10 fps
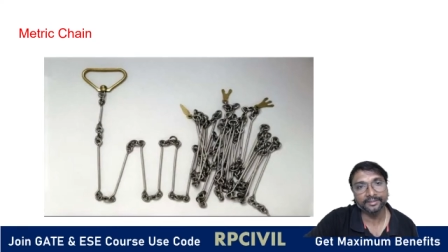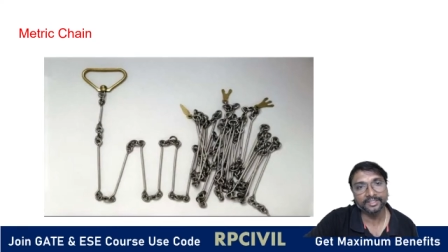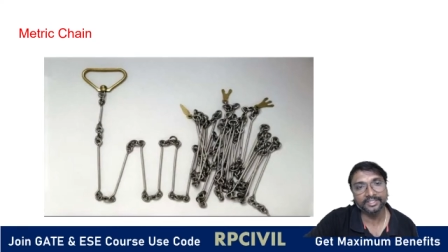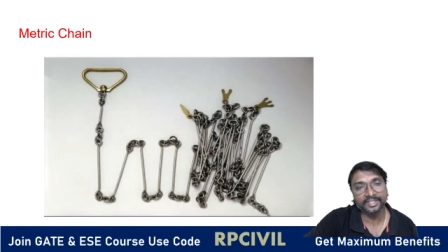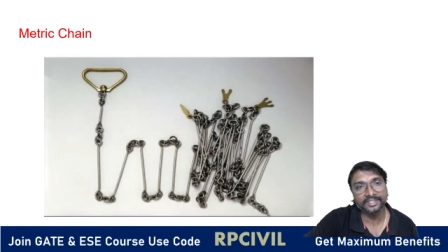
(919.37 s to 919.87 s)
of
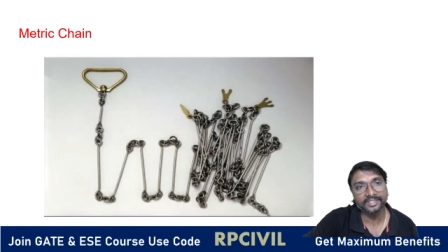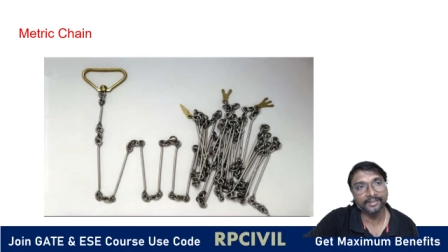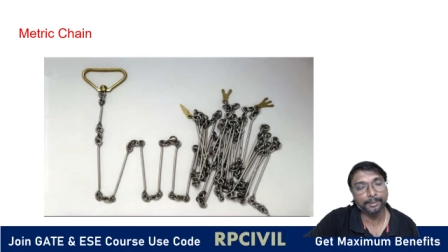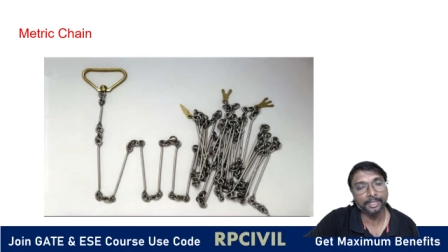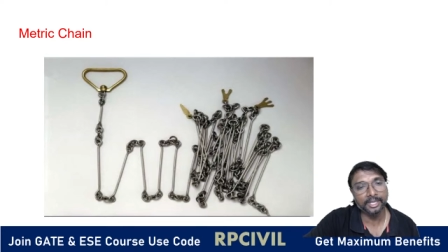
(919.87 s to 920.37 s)
this chains
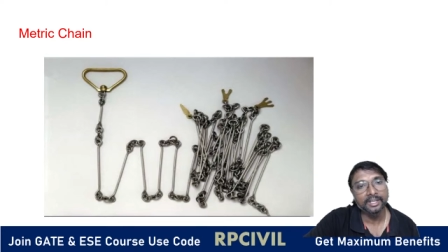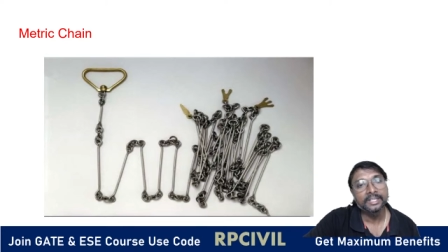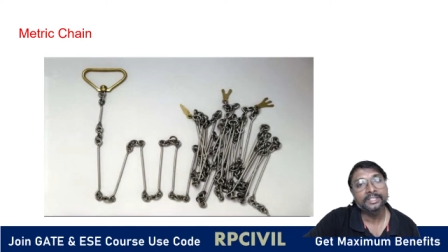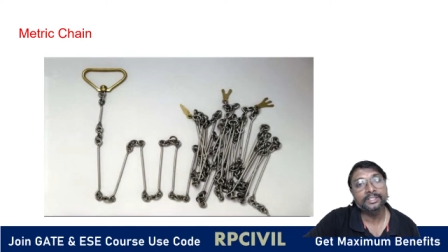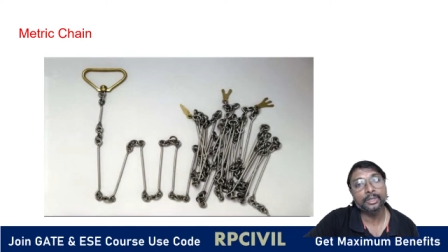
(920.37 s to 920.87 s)
available. Huh?
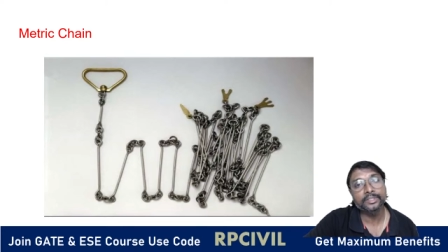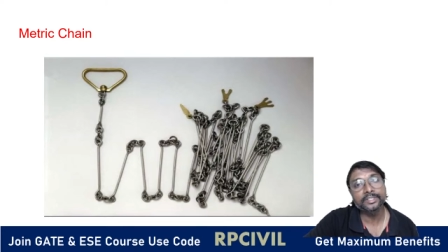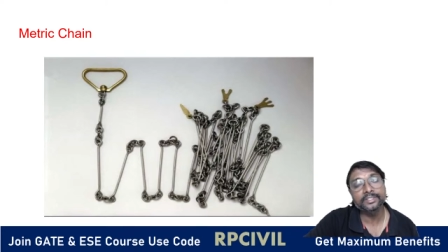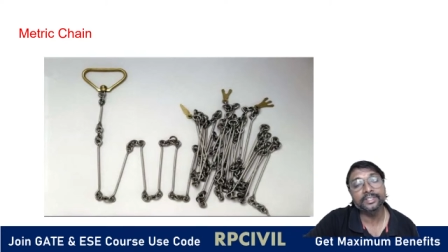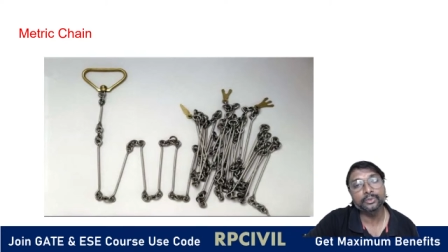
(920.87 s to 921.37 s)
So now
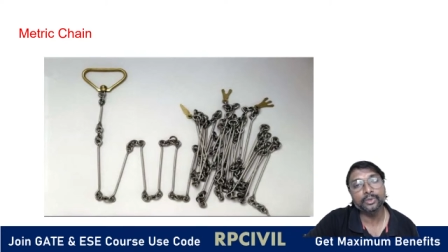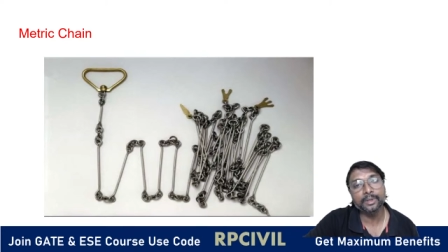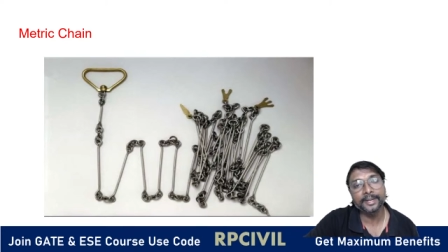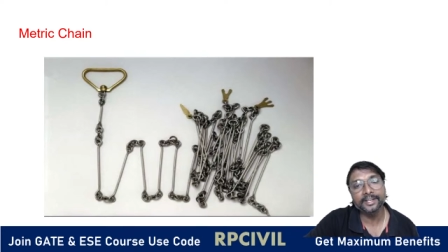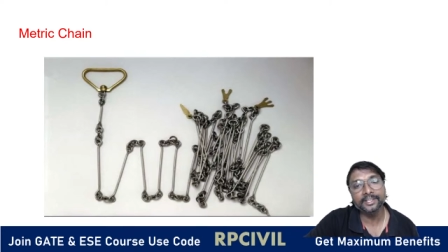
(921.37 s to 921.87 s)
this is your
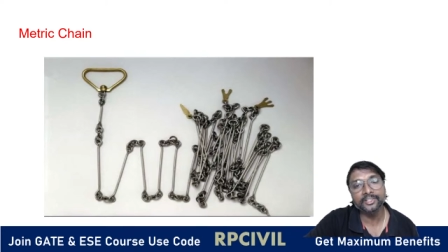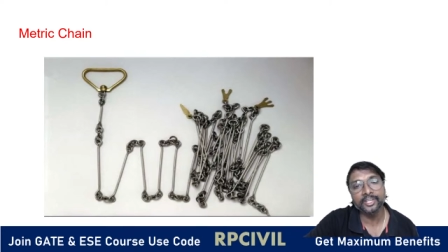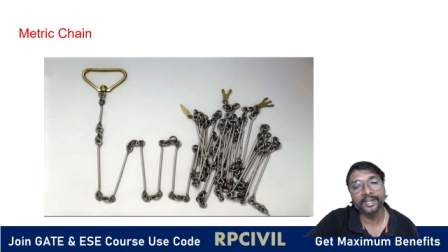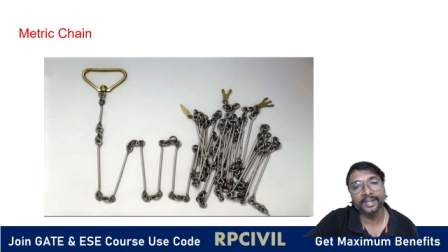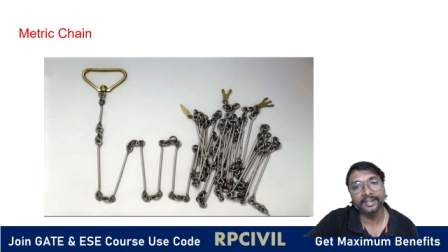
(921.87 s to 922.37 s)
metric
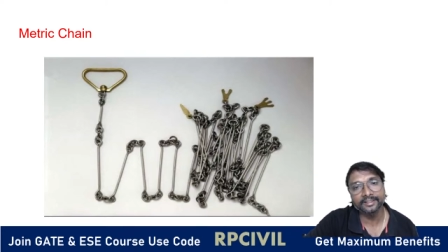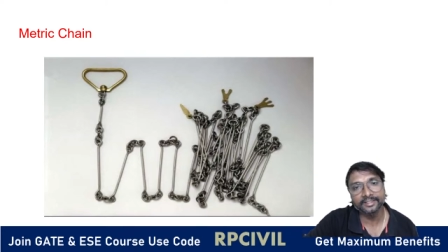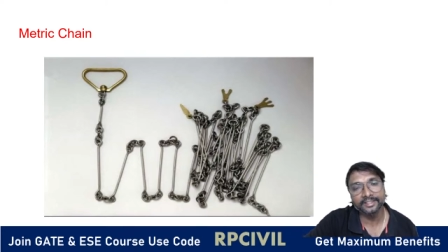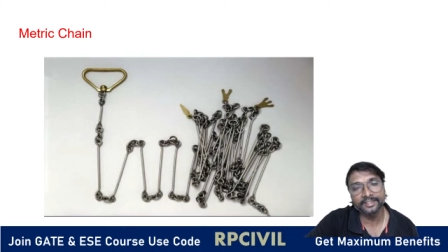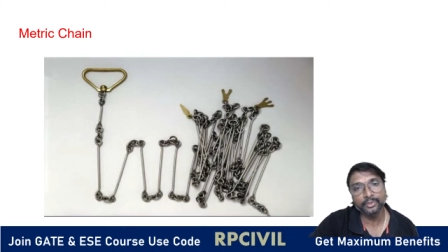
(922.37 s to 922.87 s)
chain, right?
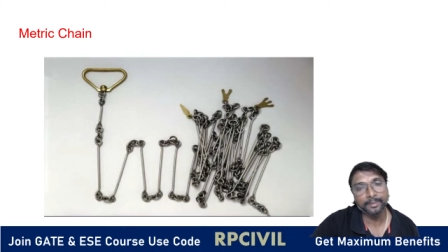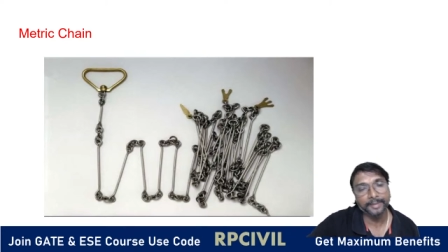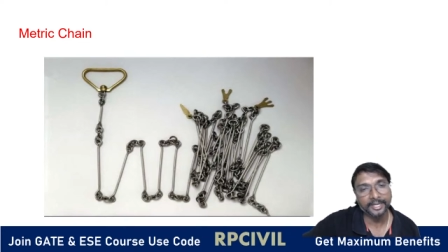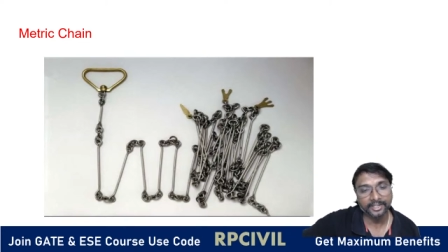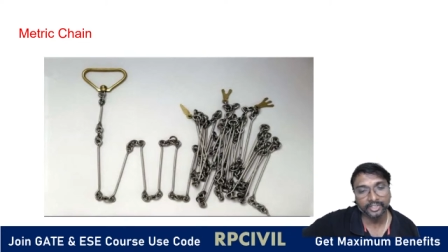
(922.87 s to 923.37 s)
This is your
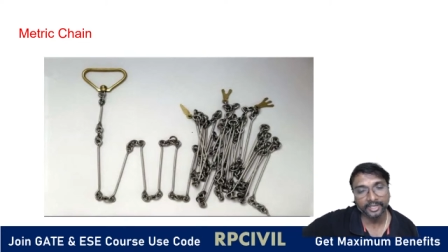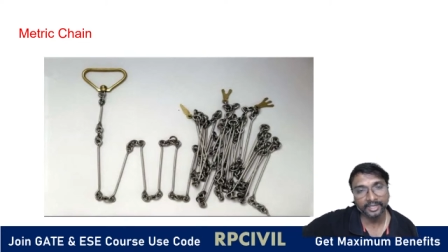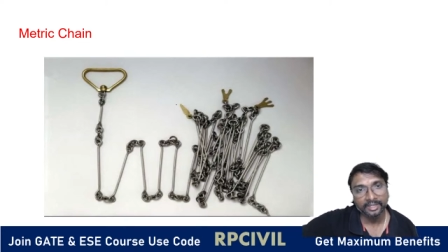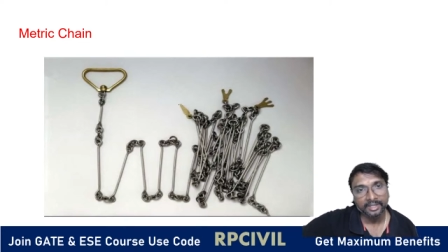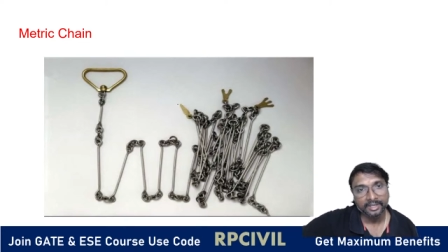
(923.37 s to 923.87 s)
metric
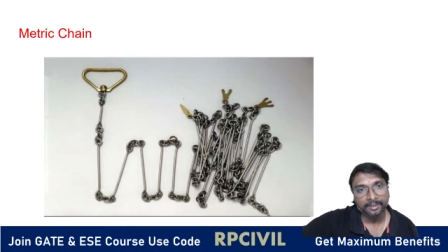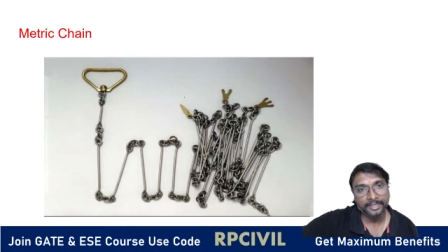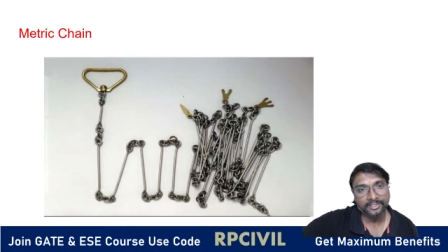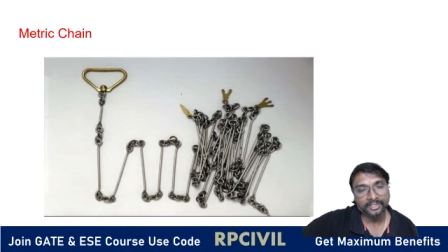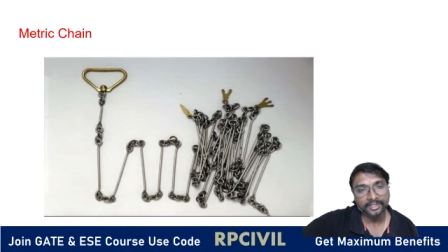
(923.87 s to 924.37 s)
chain,
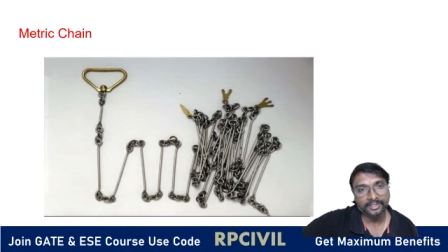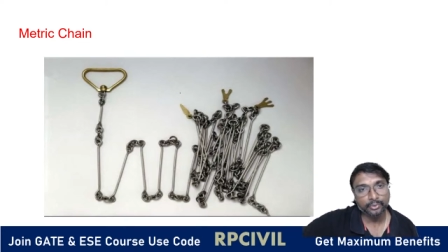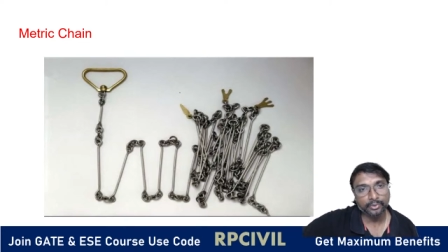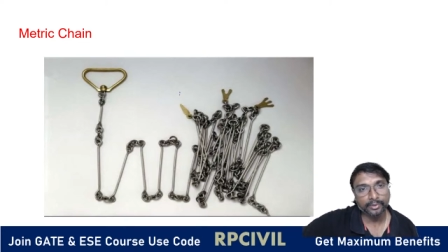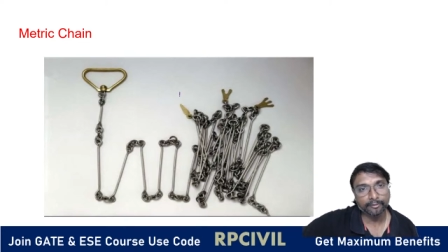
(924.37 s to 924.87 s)
means it is
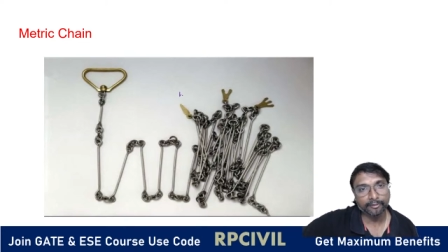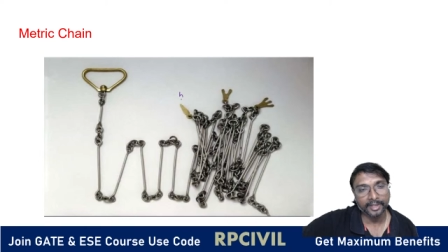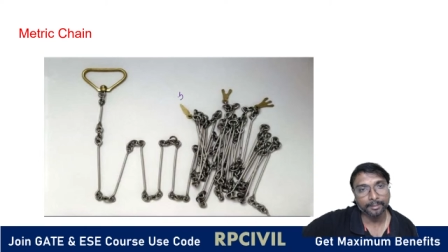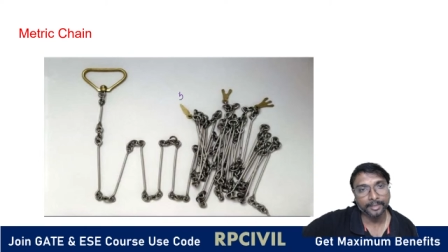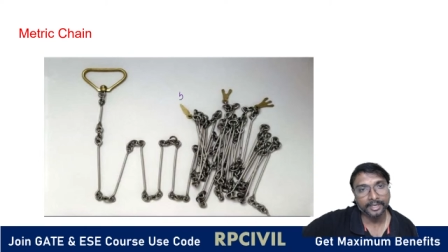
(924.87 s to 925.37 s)
your
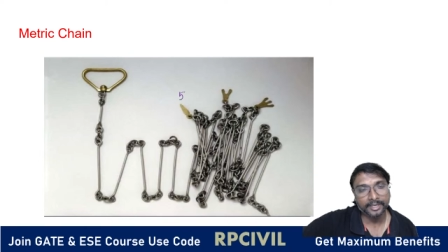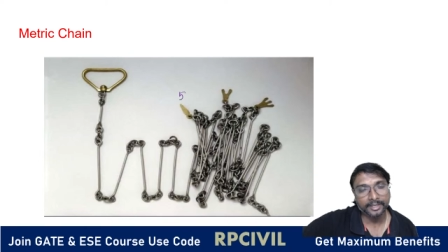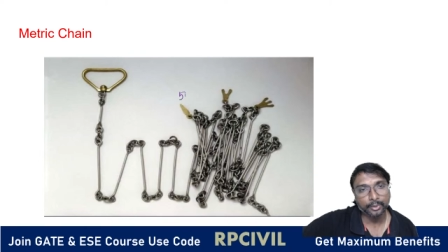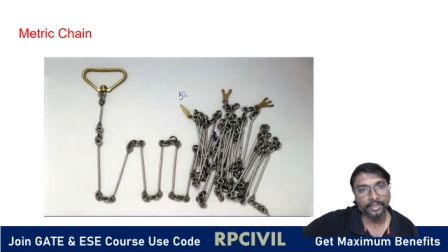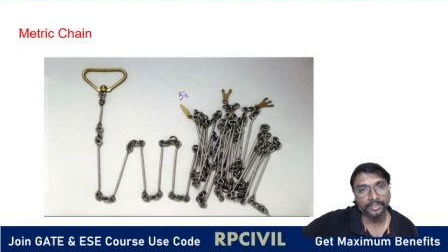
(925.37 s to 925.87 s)
5
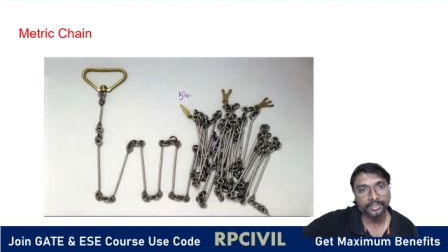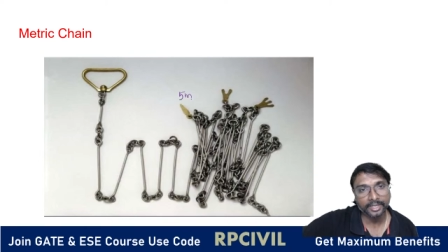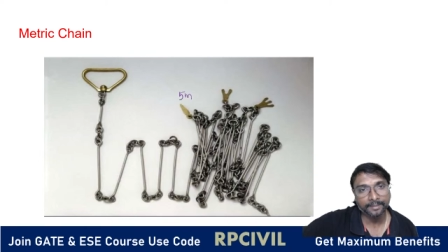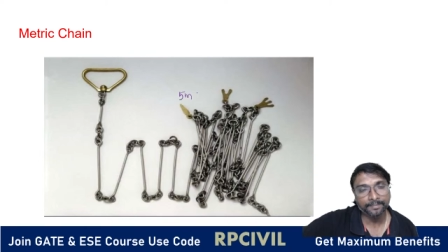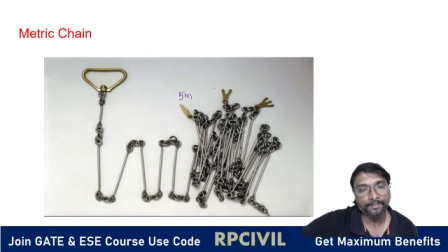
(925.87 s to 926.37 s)
meter, you can say.